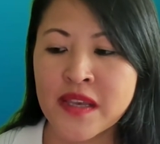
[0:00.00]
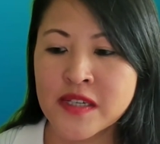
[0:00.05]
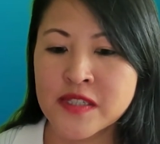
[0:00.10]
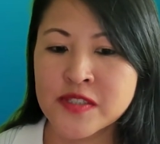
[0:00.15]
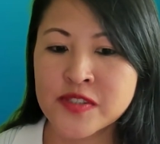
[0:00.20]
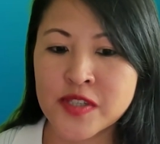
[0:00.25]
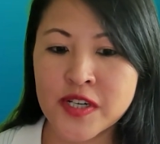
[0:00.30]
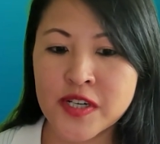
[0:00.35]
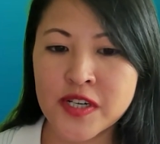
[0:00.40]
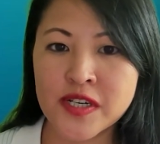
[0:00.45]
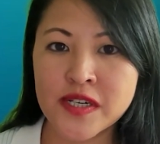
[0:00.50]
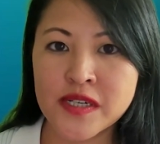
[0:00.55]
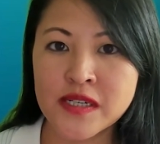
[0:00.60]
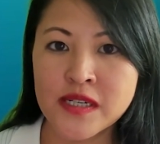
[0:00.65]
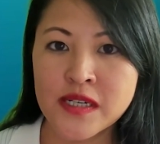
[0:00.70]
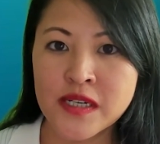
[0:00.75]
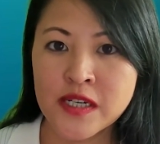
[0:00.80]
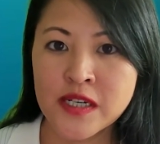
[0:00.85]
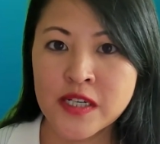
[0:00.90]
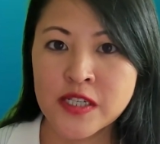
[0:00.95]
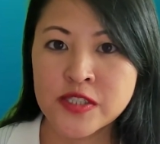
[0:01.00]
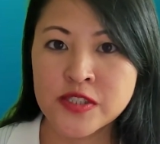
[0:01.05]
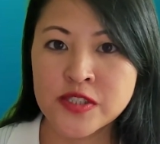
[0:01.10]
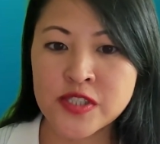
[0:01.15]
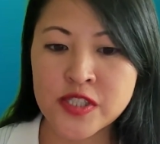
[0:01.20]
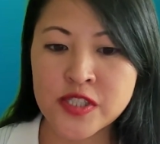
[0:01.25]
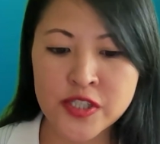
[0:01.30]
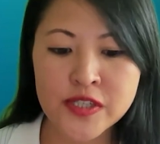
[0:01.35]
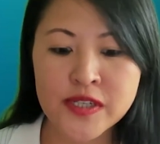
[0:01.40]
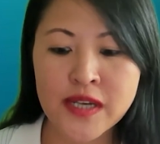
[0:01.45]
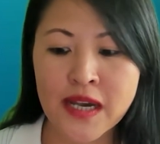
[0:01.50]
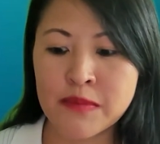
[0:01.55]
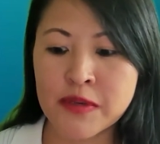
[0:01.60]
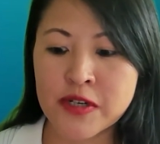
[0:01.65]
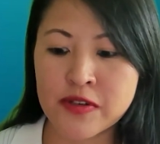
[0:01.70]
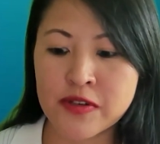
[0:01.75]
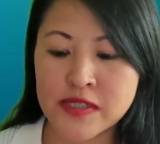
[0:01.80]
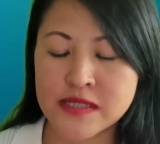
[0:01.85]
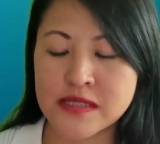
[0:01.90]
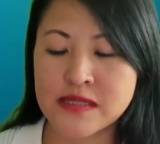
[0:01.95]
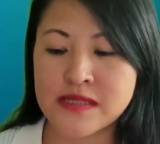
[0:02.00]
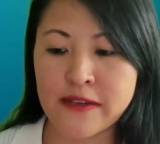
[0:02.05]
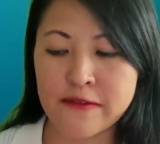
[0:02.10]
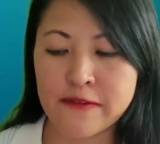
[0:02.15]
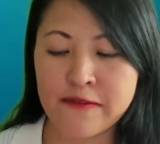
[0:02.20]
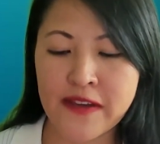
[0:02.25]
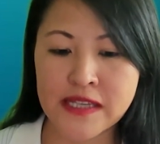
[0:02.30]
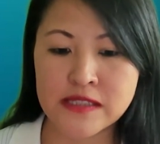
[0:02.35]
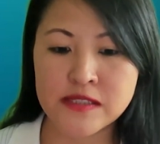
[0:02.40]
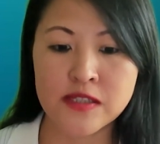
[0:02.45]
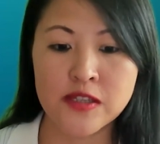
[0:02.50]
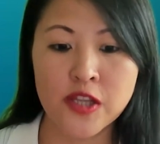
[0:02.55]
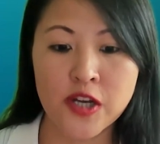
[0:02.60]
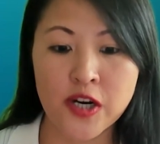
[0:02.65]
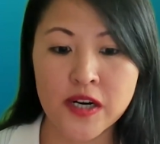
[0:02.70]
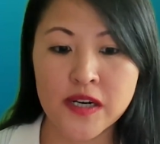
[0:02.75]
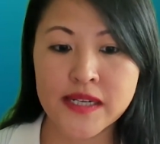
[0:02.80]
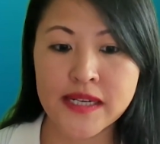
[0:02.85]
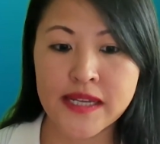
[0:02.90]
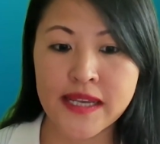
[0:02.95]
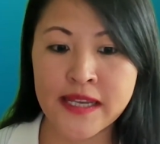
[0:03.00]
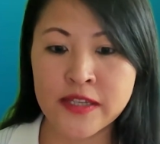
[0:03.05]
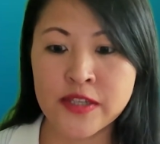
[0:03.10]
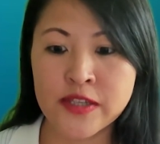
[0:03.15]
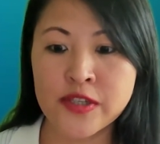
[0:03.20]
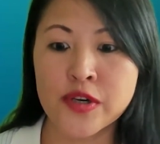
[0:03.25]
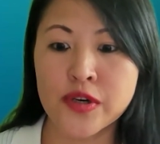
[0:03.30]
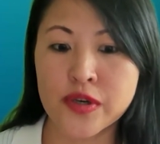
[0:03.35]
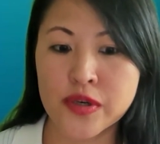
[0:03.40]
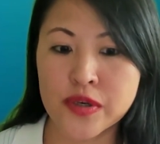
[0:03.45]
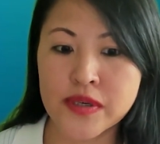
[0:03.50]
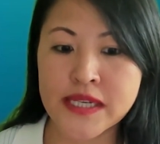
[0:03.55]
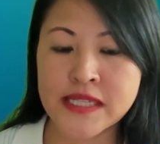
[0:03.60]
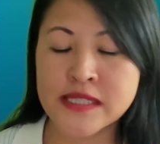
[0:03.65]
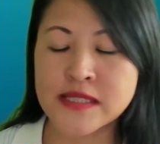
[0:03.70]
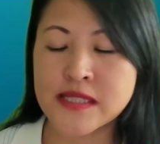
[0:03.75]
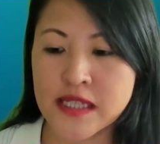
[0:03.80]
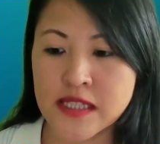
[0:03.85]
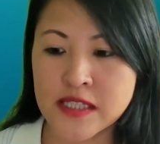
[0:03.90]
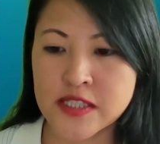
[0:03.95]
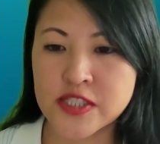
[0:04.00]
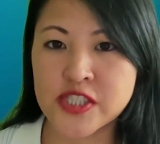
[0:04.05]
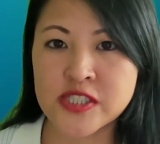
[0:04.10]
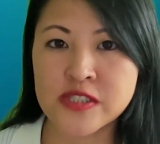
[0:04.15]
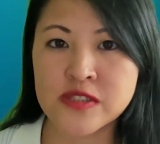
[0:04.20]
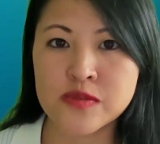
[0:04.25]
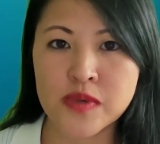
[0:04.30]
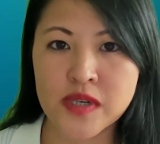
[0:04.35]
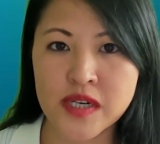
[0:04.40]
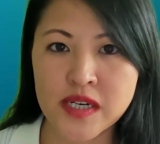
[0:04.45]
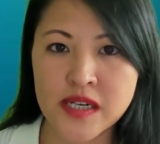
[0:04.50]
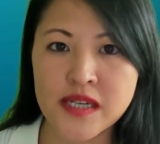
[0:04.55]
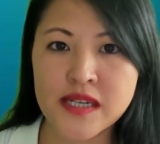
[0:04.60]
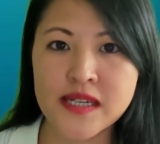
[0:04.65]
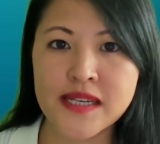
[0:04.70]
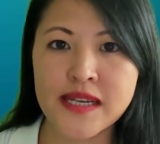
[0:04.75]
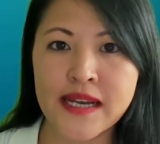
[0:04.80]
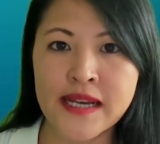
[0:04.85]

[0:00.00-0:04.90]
So do you come across deepfakes a lot in your intelligence work?